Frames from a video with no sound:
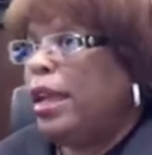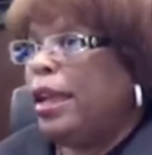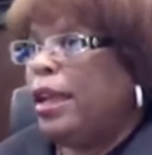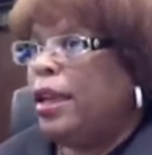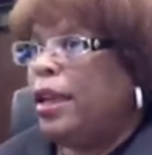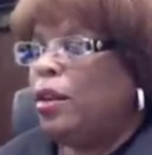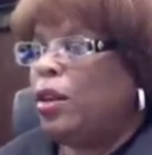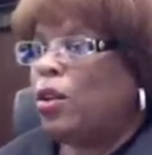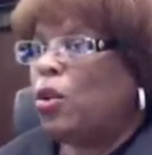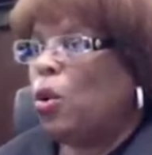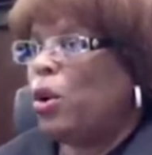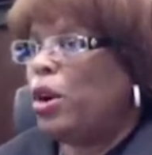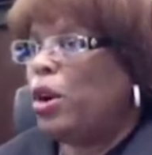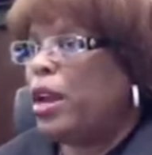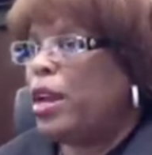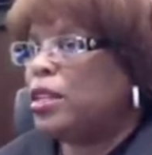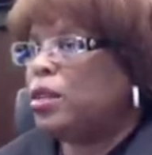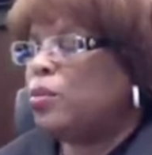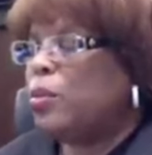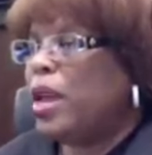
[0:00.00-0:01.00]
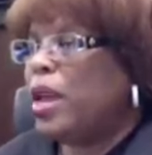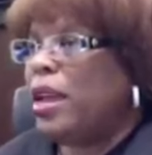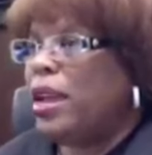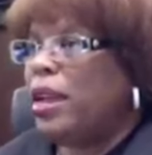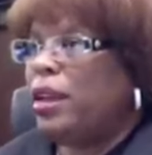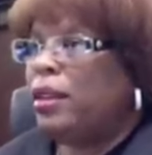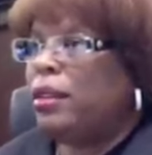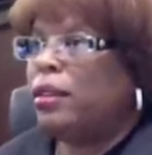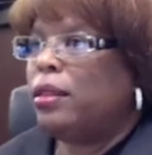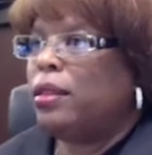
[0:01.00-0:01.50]
And the court has
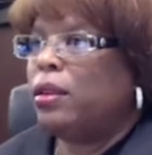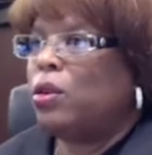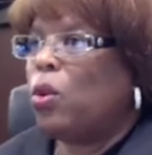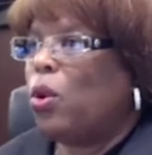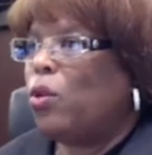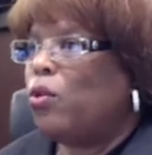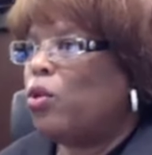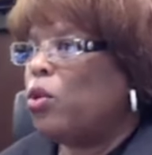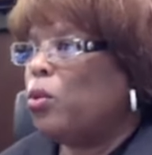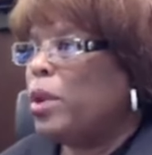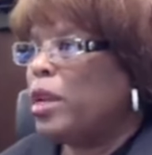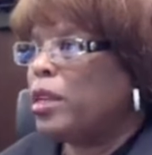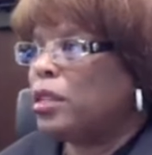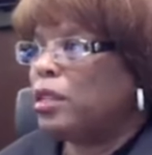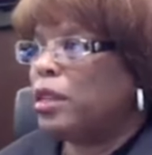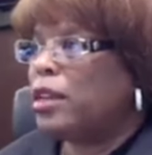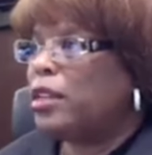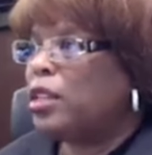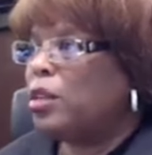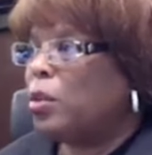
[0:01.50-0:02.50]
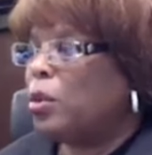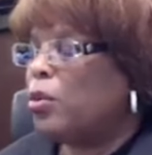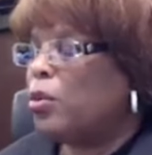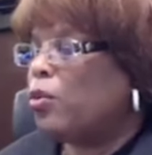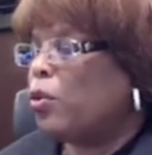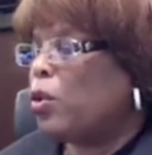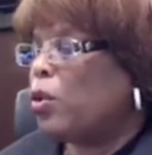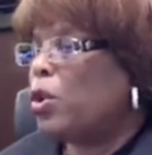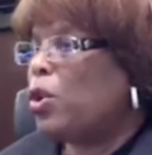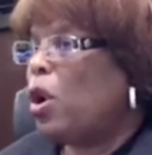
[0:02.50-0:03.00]
made the courtroom accessible
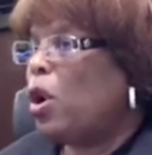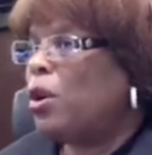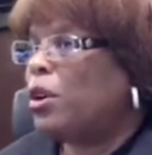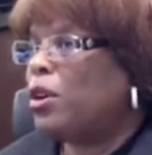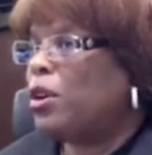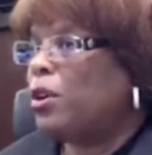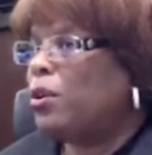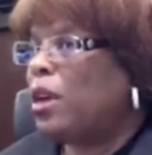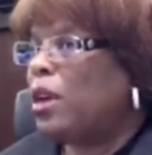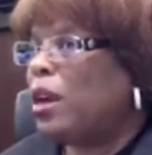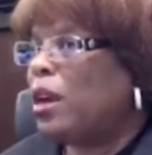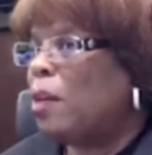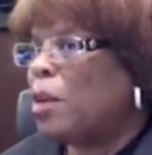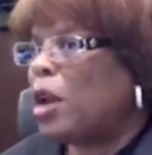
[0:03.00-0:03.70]
for you all to do that.